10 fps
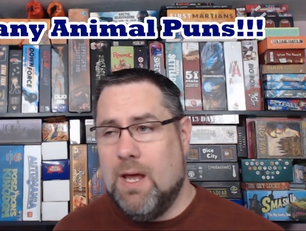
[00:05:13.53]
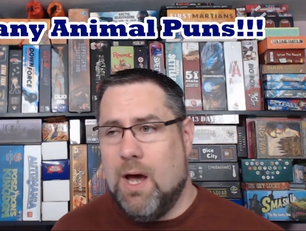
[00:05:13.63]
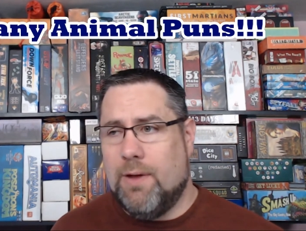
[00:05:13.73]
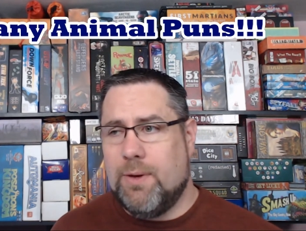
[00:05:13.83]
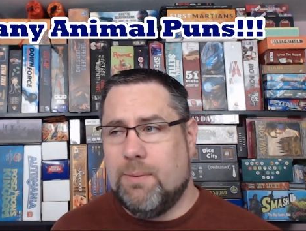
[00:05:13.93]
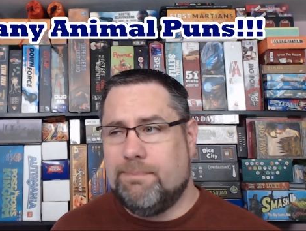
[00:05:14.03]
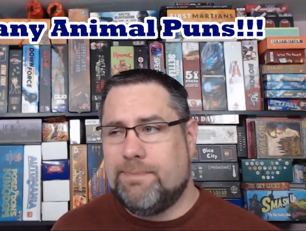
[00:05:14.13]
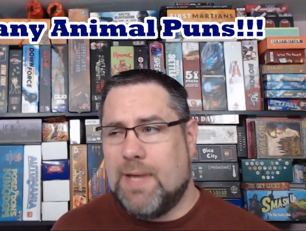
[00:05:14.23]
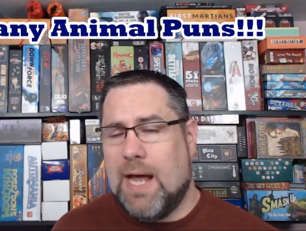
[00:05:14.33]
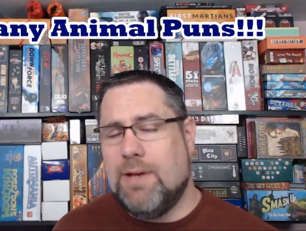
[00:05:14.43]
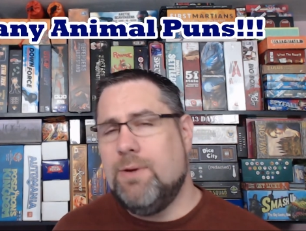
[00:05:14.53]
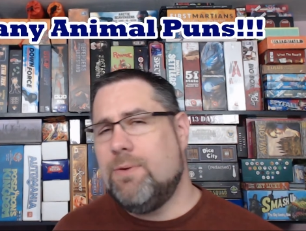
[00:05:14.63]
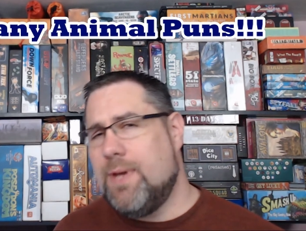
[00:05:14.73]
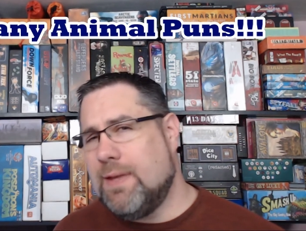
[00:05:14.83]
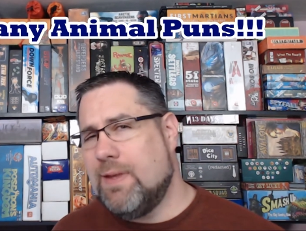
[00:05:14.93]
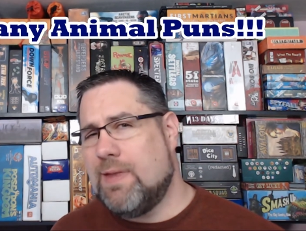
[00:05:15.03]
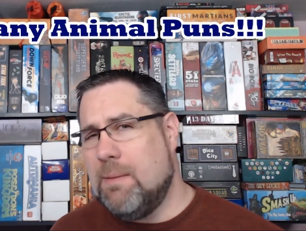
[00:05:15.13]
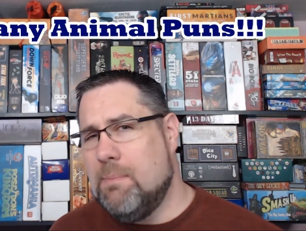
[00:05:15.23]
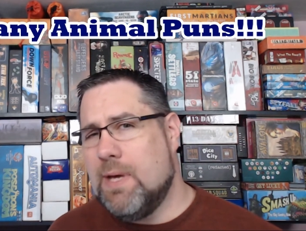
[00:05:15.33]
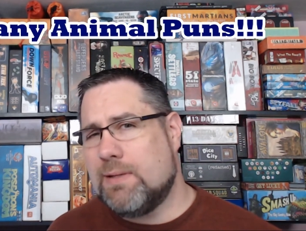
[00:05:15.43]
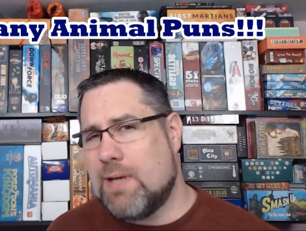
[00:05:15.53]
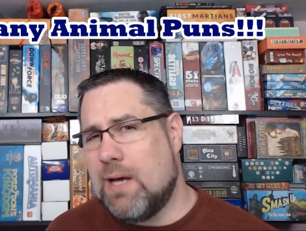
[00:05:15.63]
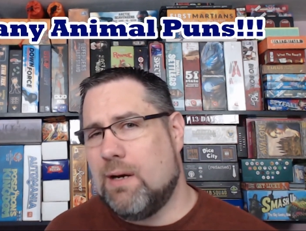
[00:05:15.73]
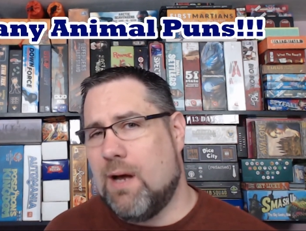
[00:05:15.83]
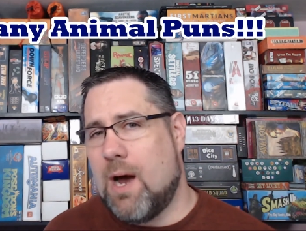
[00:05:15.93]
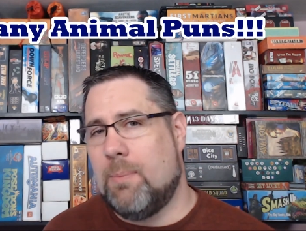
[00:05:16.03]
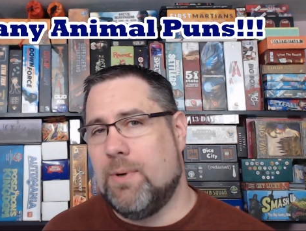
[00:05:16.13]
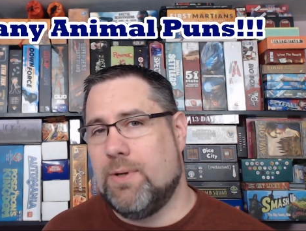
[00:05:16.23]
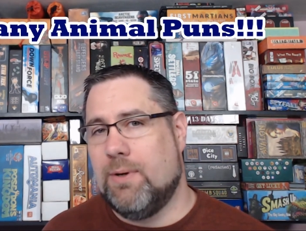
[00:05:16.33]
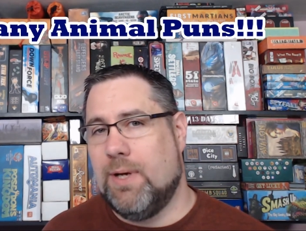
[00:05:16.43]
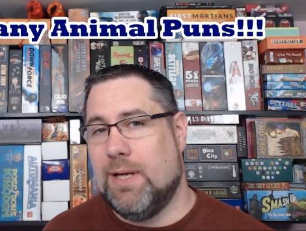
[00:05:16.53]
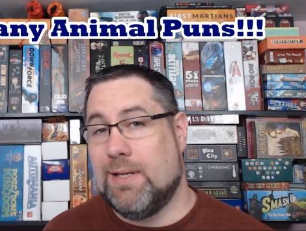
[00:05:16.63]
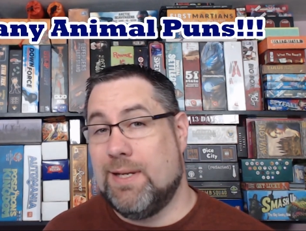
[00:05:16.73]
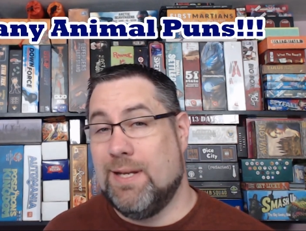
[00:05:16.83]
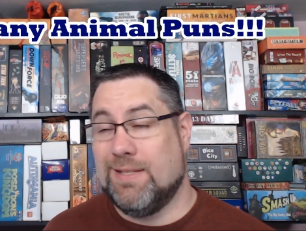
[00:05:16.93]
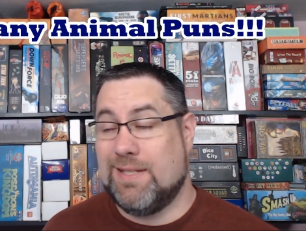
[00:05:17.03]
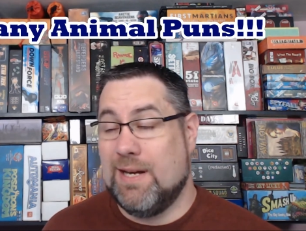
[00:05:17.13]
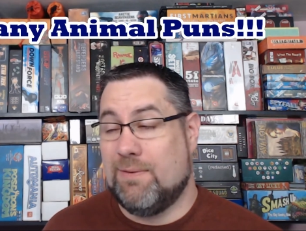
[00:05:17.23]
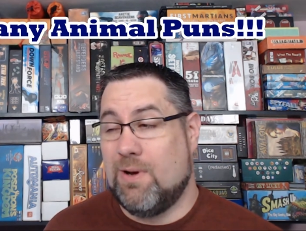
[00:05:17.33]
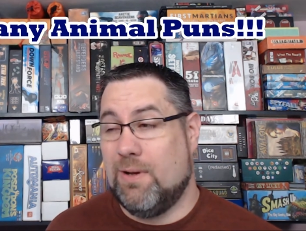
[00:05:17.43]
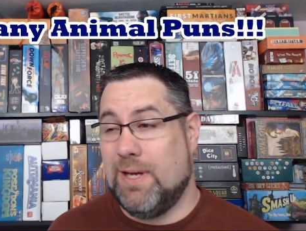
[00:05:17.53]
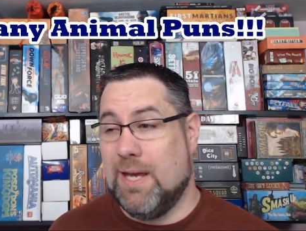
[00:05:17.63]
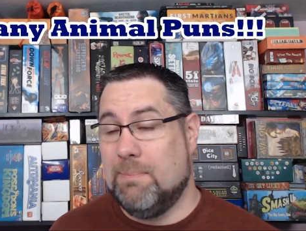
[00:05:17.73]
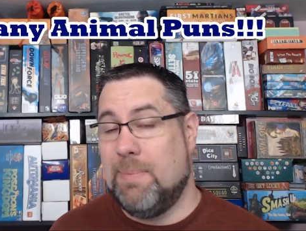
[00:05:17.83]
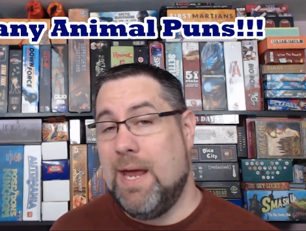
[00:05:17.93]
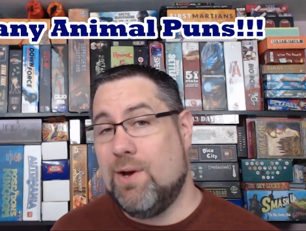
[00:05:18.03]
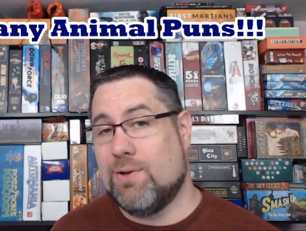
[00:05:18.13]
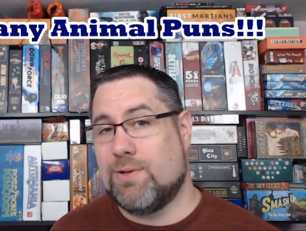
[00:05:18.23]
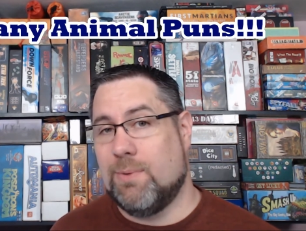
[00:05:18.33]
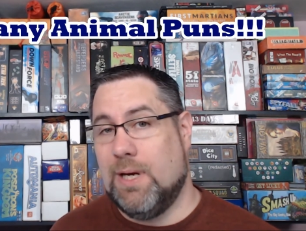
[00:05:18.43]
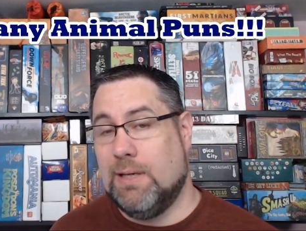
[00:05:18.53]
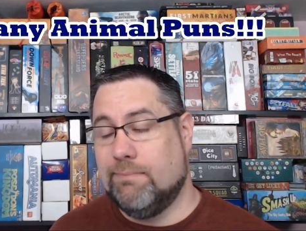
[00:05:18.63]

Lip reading: Although, I do think that they missed out on an opportunity to, instead of calling it Baker Street,